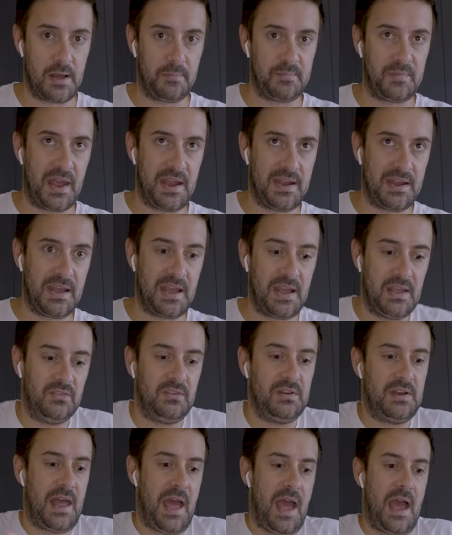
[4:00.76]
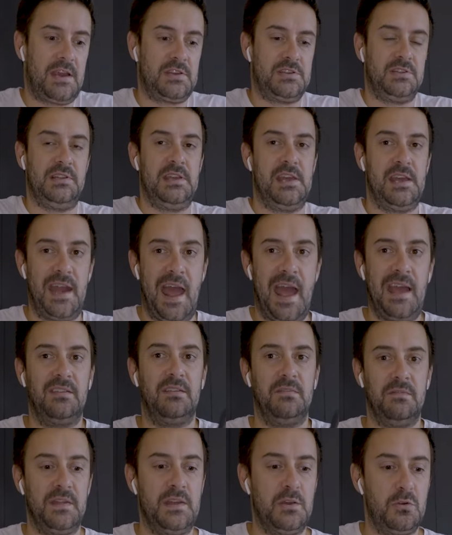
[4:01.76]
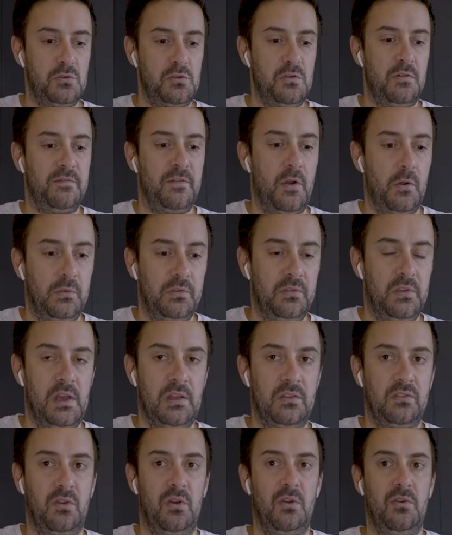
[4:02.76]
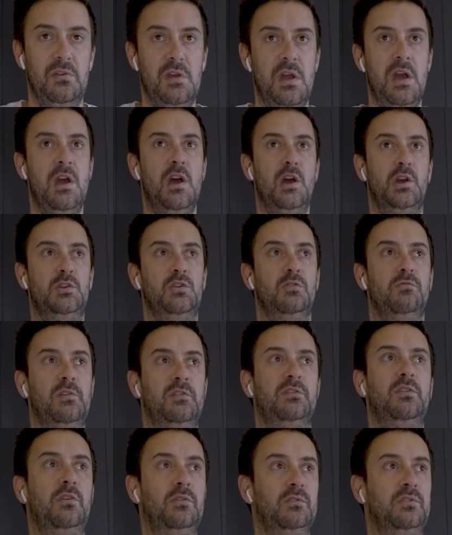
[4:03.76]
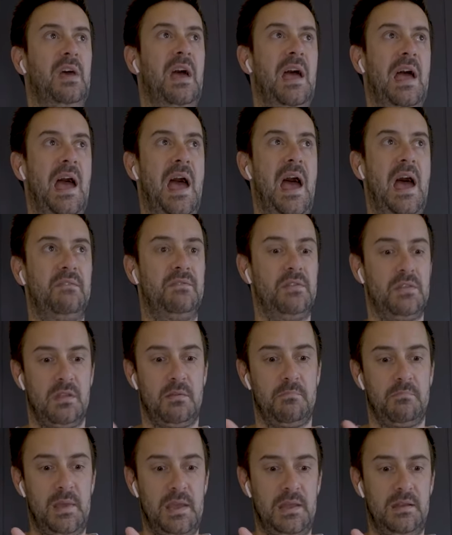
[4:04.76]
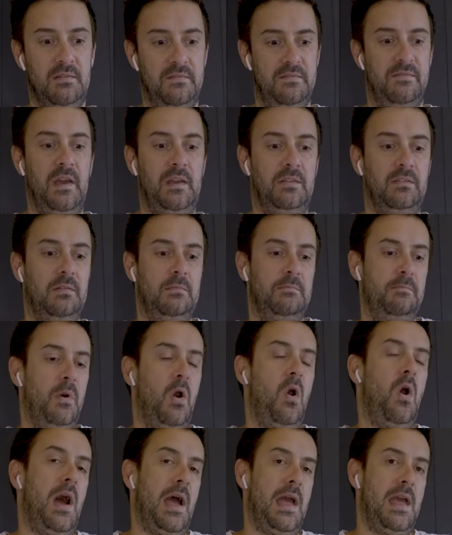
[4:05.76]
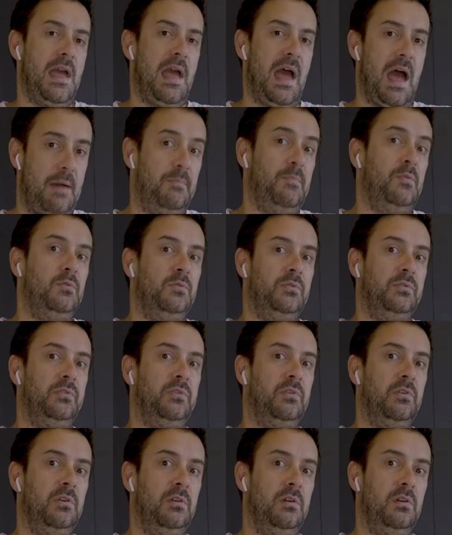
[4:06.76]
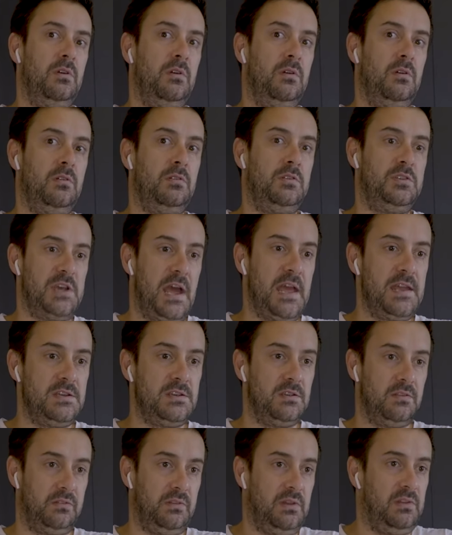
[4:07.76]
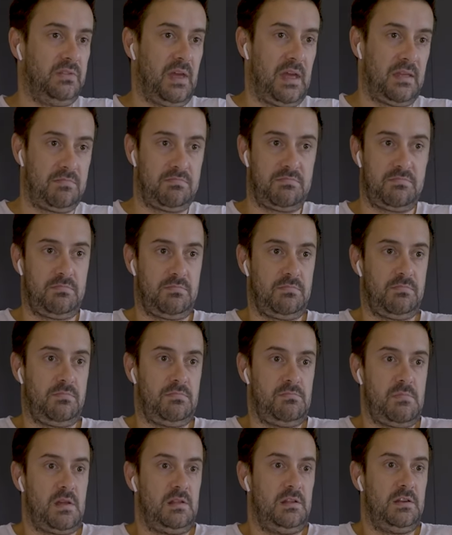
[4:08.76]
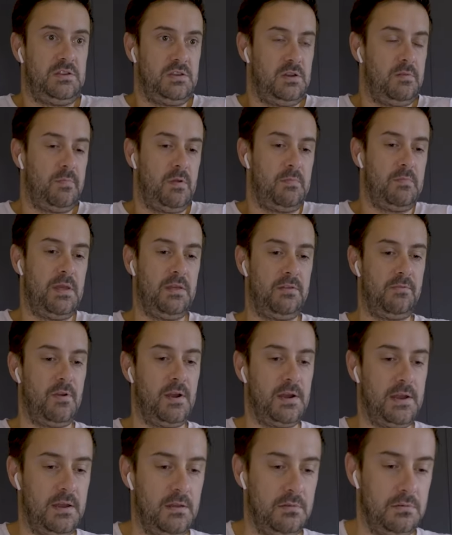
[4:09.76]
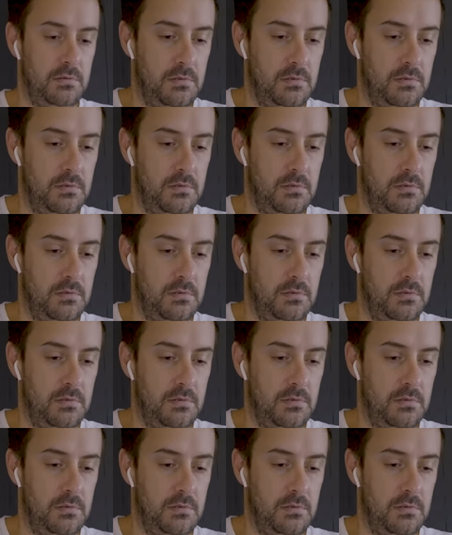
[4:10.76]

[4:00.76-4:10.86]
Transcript: update isn't actually an active thing on your phones yet. So your results haven't been affected by Apple's changes. Is that a legitimate myth right now?